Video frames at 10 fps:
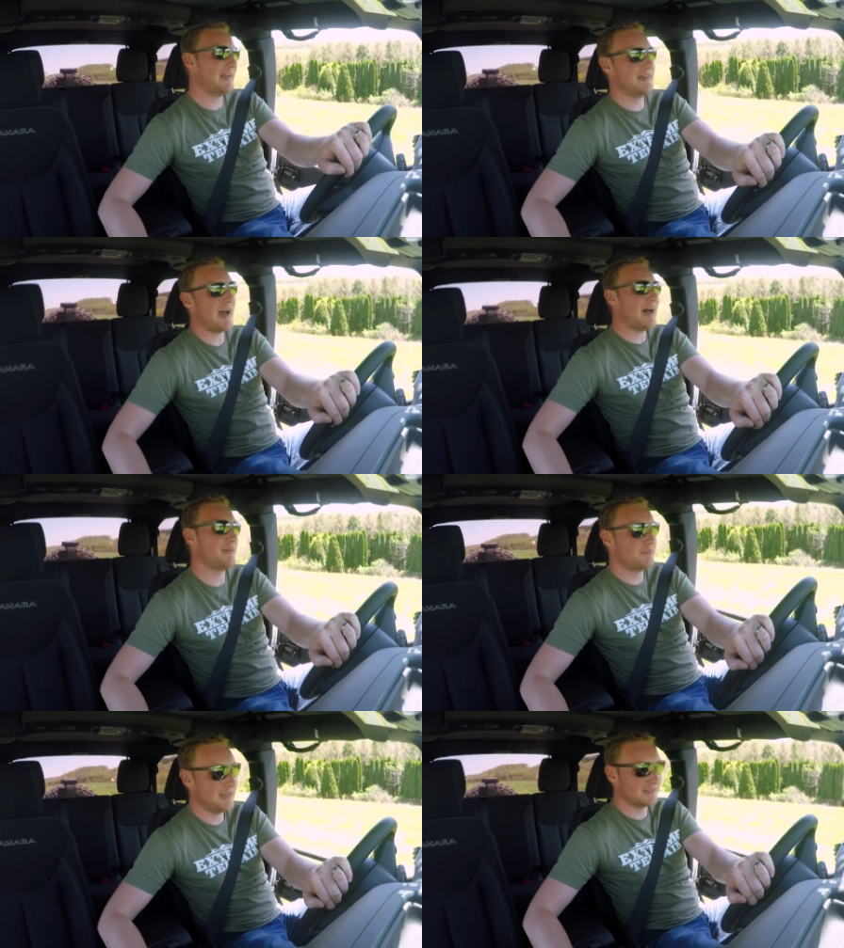and not
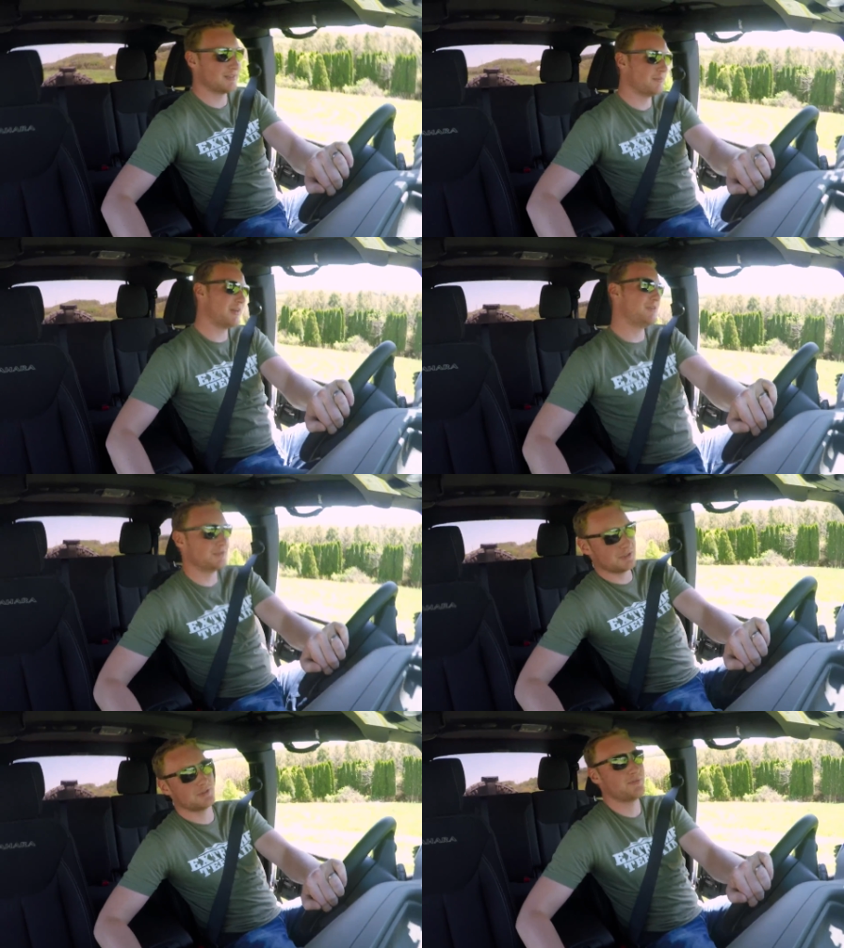be somebody
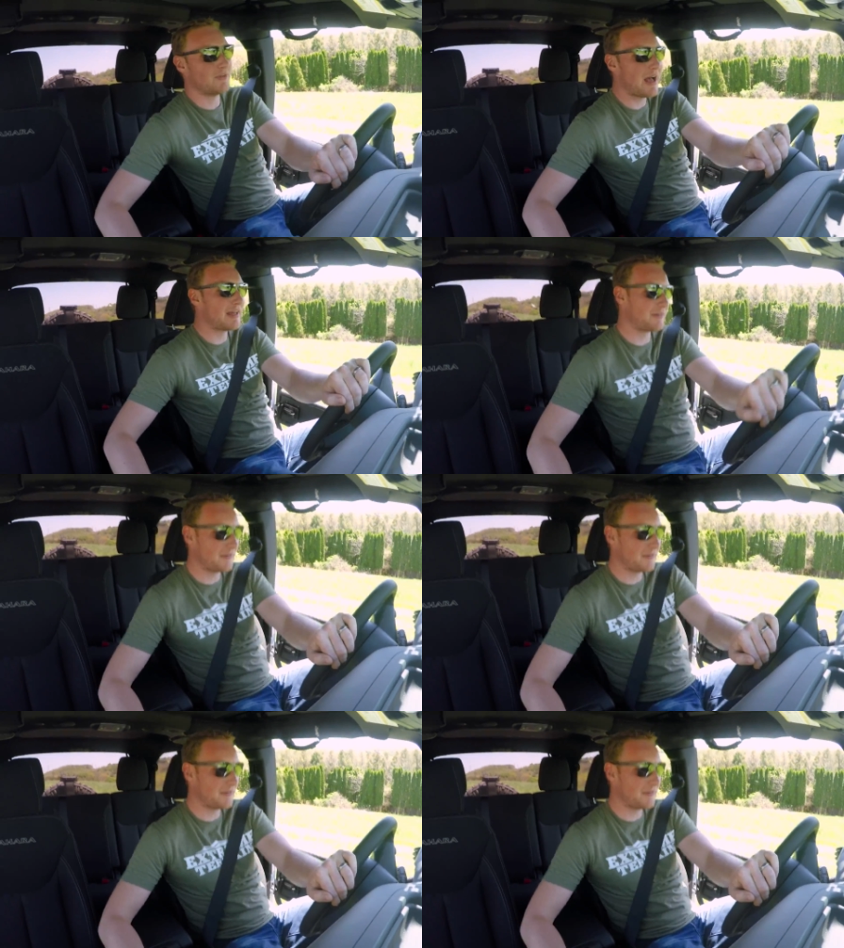who's just flying